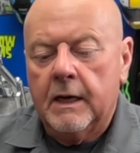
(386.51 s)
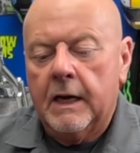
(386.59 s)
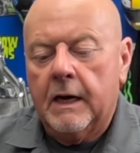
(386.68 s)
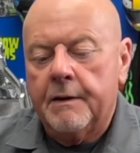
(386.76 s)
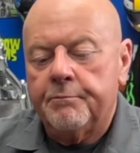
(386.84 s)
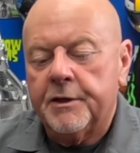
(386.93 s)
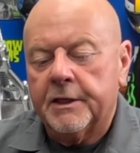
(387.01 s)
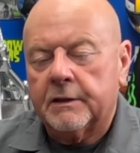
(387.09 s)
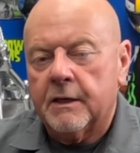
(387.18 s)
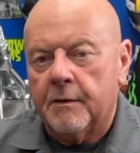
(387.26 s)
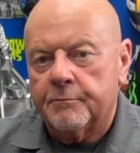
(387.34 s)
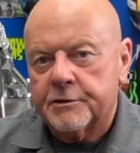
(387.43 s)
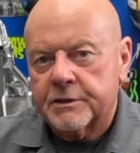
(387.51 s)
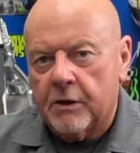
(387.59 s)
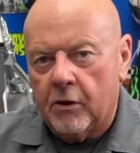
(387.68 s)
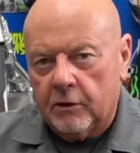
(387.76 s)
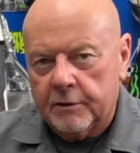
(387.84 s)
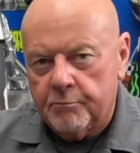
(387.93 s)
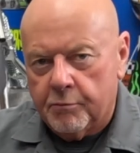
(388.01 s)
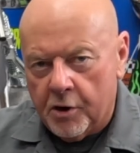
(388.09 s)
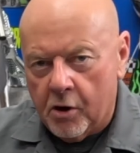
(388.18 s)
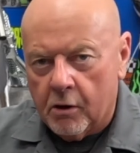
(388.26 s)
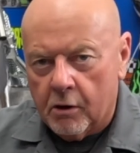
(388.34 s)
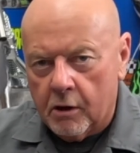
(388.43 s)
I picked up solid
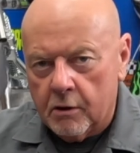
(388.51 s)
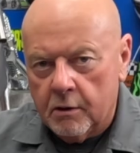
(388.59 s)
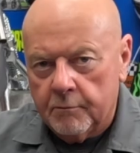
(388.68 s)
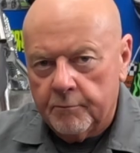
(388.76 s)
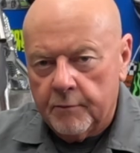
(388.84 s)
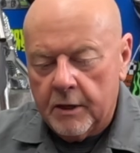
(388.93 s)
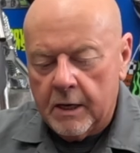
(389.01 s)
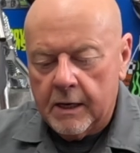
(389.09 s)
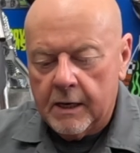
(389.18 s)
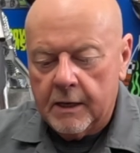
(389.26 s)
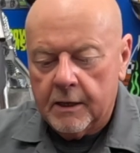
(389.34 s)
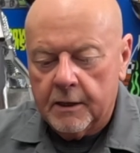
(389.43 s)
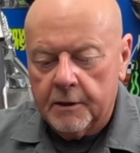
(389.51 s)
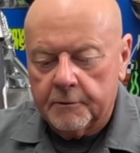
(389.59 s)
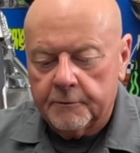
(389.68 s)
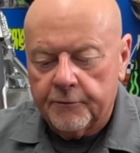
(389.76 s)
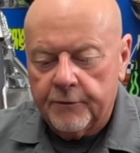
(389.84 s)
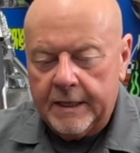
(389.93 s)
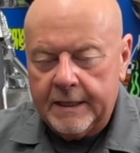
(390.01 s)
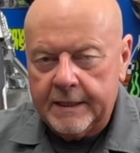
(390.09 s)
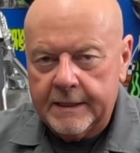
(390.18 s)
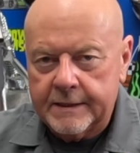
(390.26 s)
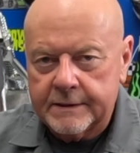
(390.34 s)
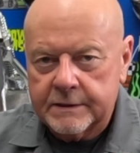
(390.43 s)
bar that
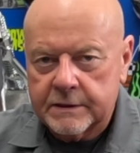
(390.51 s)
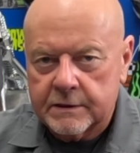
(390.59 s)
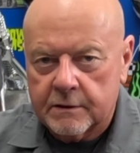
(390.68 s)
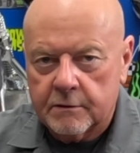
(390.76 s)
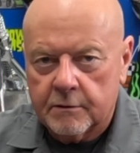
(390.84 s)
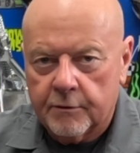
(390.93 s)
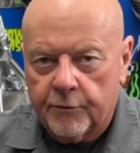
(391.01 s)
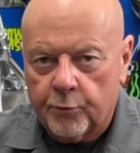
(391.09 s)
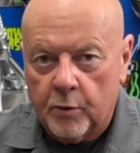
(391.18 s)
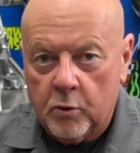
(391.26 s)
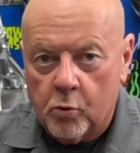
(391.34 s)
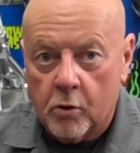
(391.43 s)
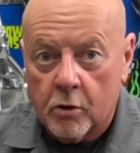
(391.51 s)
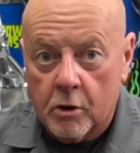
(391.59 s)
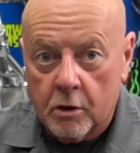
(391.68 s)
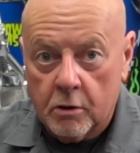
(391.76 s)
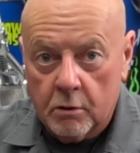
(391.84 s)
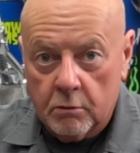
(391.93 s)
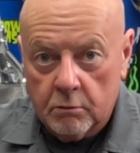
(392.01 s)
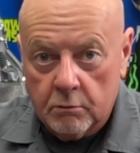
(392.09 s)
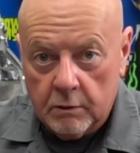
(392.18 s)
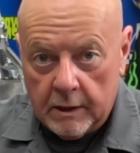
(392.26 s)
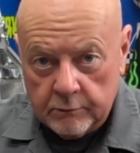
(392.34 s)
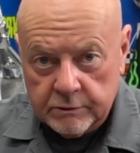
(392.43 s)
is 3/4
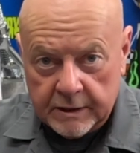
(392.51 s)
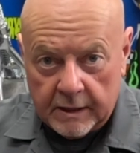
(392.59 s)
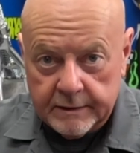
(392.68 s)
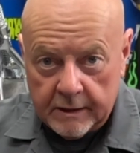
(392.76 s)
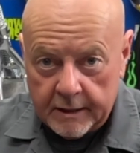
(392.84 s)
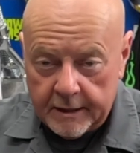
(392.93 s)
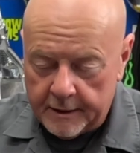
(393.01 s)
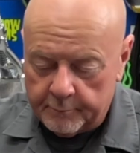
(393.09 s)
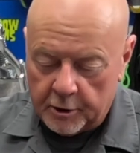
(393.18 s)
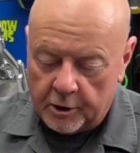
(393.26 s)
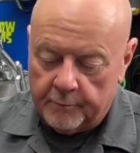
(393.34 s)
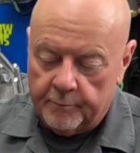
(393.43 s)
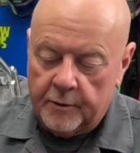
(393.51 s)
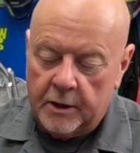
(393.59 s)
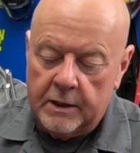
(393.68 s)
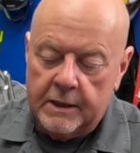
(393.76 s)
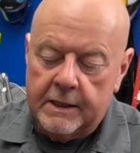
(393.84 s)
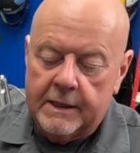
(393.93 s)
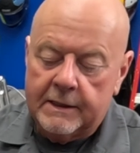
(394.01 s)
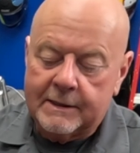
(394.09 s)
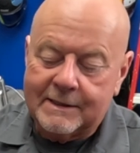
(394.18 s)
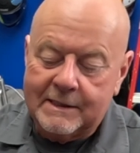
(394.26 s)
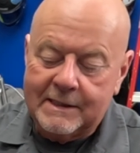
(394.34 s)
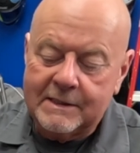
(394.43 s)
outside diameter.
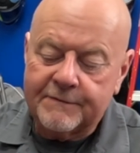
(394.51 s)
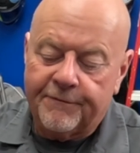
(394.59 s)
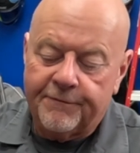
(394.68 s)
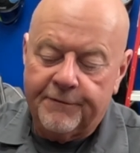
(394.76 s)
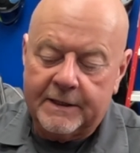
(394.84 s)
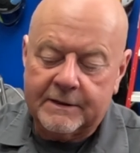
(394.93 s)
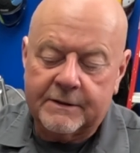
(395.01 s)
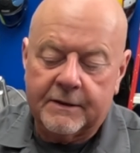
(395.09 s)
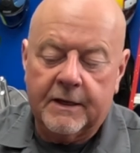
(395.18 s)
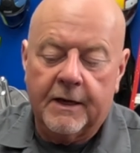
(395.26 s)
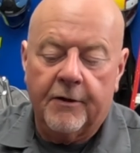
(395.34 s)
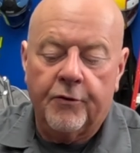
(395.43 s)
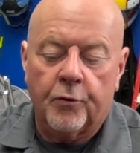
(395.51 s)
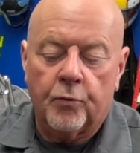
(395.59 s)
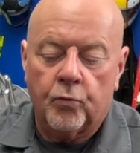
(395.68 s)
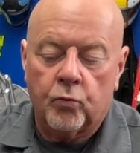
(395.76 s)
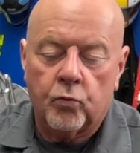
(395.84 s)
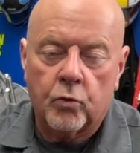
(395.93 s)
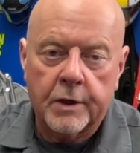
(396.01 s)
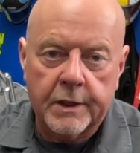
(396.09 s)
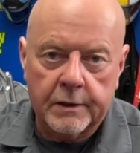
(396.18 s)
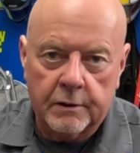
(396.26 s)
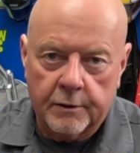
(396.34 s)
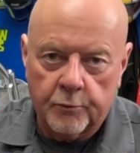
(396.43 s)
These fit together
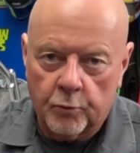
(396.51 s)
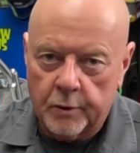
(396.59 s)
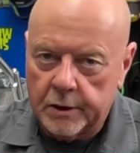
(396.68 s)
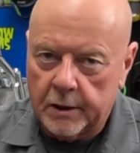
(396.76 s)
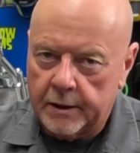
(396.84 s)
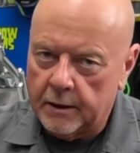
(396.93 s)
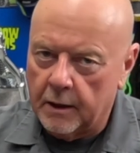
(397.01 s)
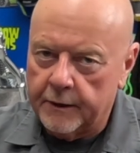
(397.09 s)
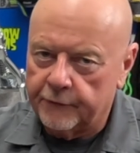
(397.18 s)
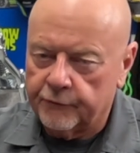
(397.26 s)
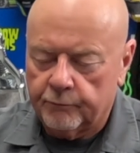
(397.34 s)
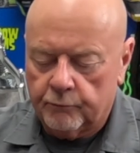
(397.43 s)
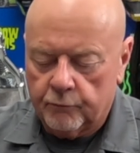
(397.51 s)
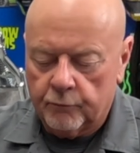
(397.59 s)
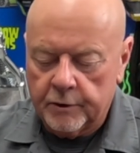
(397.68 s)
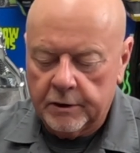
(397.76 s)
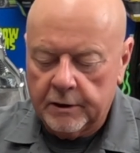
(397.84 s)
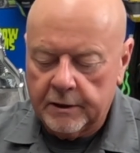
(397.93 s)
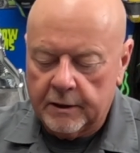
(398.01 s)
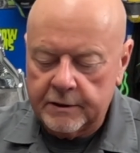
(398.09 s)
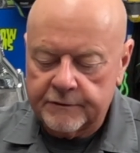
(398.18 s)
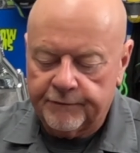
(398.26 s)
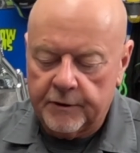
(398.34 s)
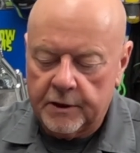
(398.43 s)
really, really nice. Really
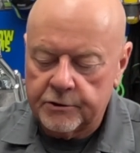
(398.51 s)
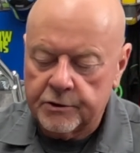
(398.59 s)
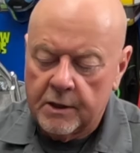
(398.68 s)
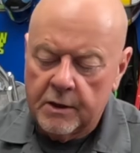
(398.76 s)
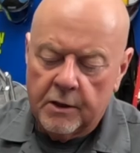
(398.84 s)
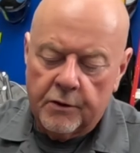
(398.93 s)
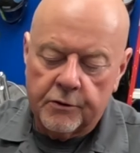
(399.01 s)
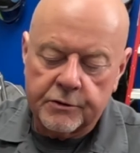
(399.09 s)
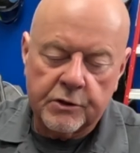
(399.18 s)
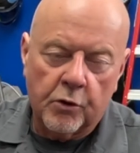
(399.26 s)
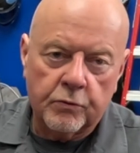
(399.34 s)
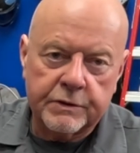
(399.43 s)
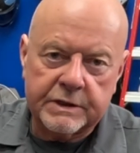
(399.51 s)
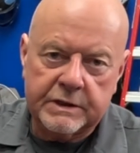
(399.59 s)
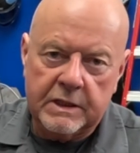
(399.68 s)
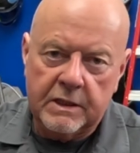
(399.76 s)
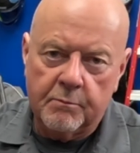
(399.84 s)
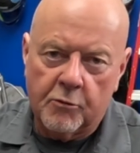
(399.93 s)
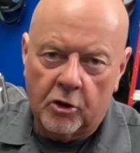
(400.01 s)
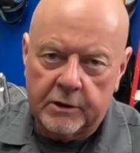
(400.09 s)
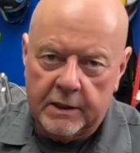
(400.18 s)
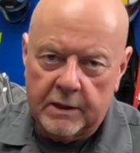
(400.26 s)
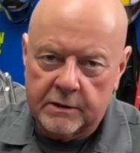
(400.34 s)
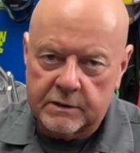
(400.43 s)
nice finish. There's no seam on
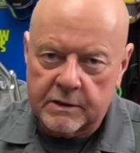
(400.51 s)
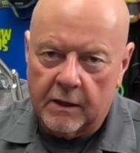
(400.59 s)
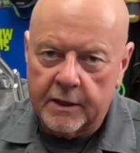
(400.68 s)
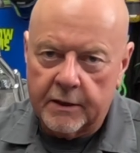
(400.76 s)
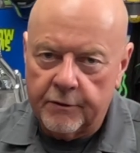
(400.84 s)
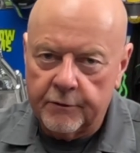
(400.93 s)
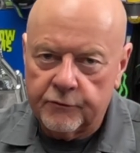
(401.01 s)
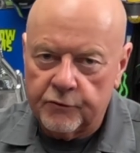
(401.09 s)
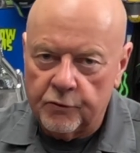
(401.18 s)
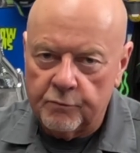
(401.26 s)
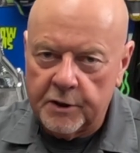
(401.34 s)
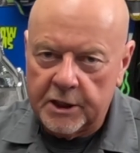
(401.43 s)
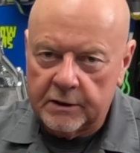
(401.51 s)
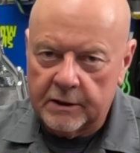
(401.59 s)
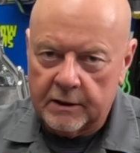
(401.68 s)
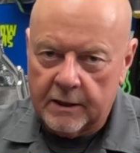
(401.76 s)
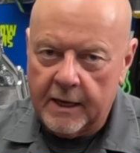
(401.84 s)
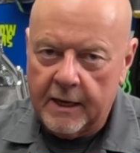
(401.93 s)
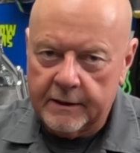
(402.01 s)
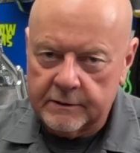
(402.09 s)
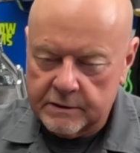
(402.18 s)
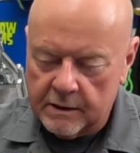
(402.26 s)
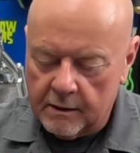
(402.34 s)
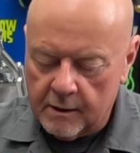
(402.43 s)
the inside of the tubing that
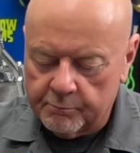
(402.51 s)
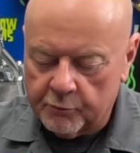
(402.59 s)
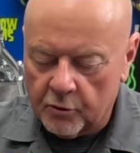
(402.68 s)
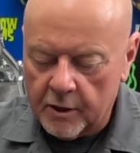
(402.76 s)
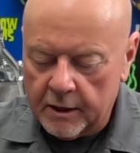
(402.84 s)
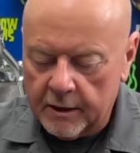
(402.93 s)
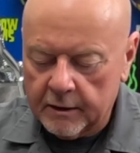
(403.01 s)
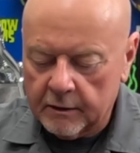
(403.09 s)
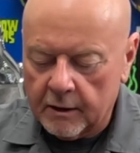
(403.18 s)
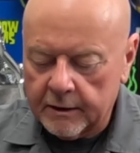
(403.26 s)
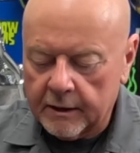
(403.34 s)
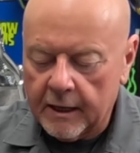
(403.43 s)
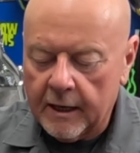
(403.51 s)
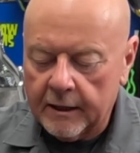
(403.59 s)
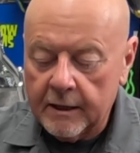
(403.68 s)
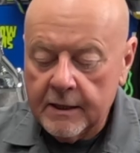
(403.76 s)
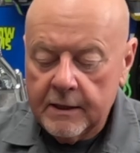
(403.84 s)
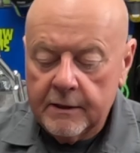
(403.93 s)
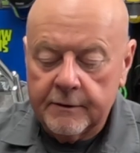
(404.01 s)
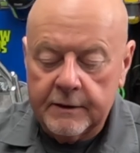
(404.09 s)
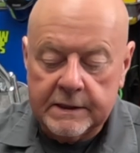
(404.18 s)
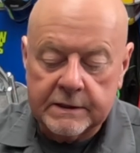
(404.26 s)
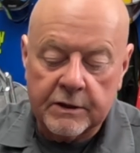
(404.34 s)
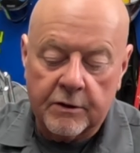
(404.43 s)
hangs it up or anything like that.
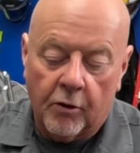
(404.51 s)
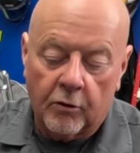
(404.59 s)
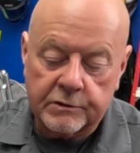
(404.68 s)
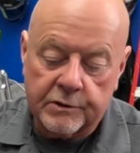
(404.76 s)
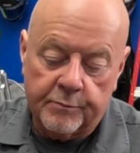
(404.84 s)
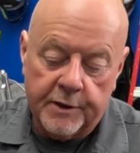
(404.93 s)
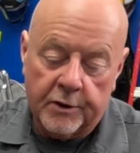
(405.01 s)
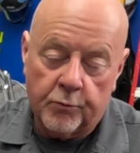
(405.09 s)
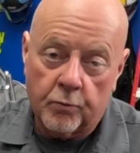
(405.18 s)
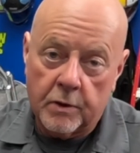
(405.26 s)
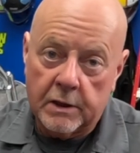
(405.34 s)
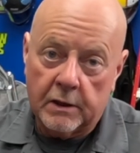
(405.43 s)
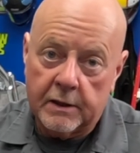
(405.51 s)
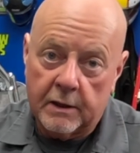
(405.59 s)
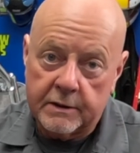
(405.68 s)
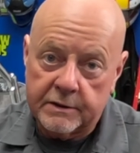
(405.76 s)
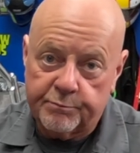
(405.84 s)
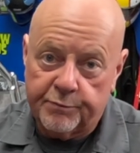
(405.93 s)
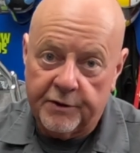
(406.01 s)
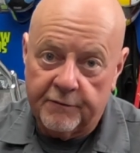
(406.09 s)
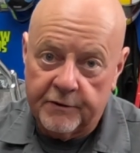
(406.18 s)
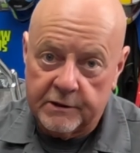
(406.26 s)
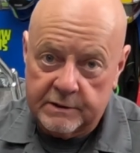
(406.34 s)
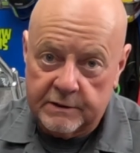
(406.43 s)
These would also make really nice
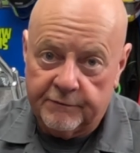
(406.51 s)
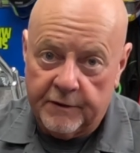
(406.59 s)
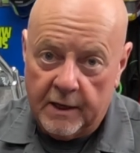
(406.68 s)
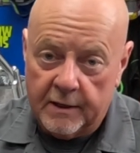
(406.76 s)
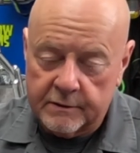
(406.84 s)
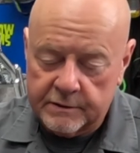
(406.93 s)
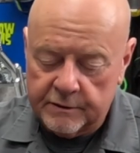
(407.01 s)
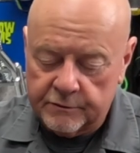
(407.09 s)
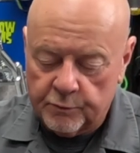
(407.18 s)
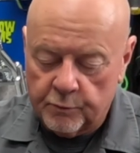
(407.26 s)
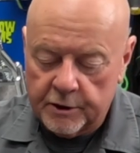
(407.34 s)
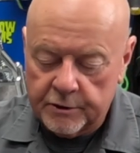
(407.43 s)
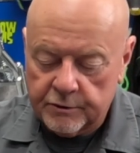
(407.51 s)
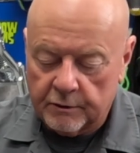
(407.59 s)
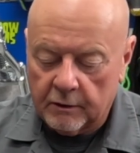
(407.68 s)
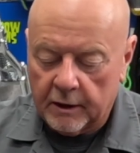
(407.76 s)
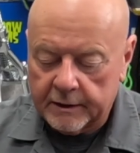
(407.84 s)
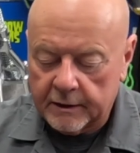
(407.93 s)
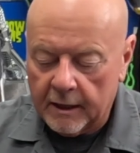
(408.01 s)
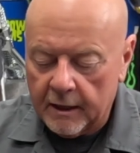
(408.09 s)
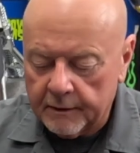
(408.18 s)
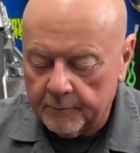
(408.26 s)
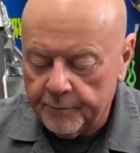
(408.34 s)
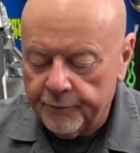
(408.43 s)
pivots if you had a situation like that.